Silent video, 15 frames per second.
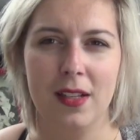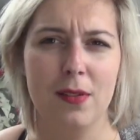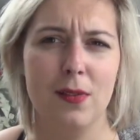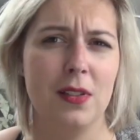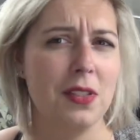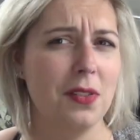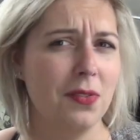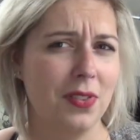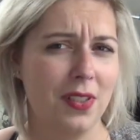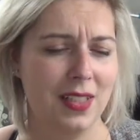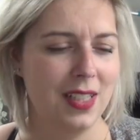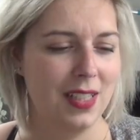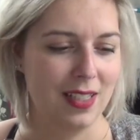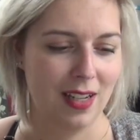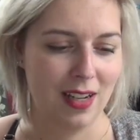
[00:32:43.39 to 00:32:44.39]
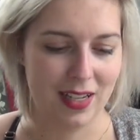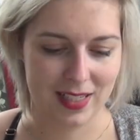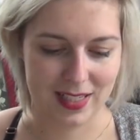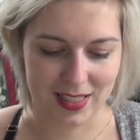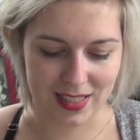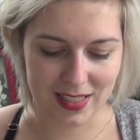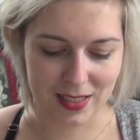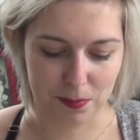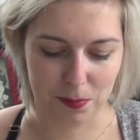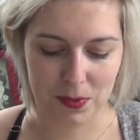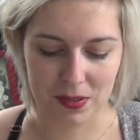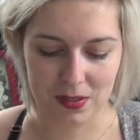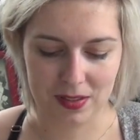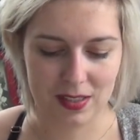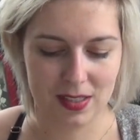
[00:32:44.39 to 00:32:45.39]
It was a funny idea,
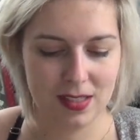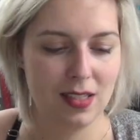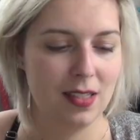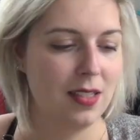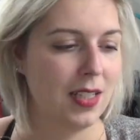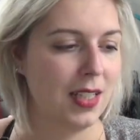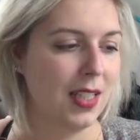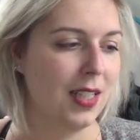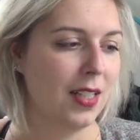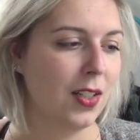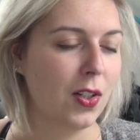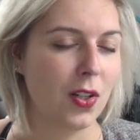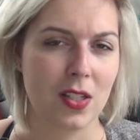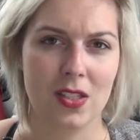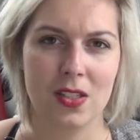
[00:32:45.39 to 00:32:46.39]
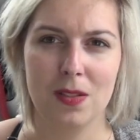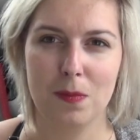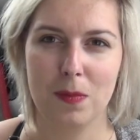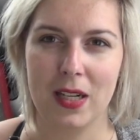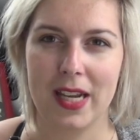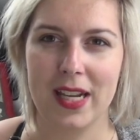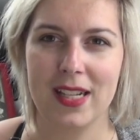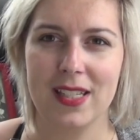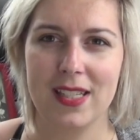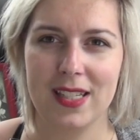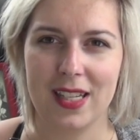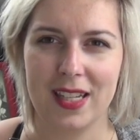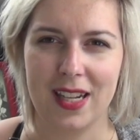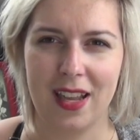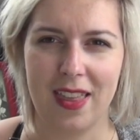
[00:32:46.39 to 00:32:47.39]
but this is a cotton blend,
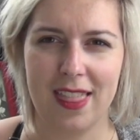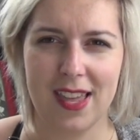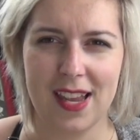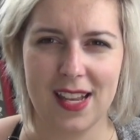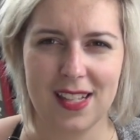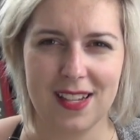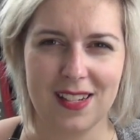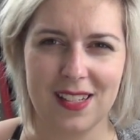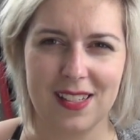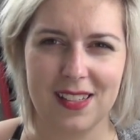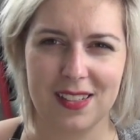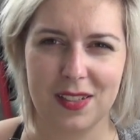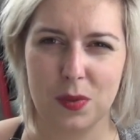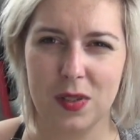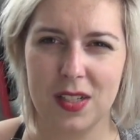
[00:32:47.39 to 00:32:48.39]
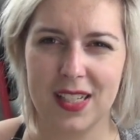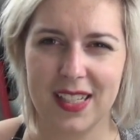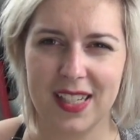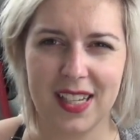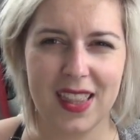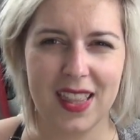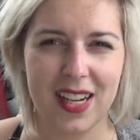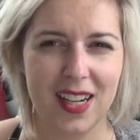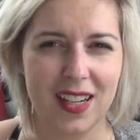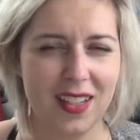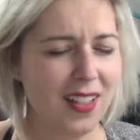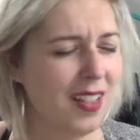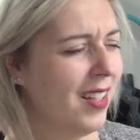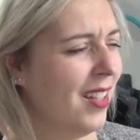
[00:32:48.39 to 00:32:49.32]
and I think there's acrylic in there.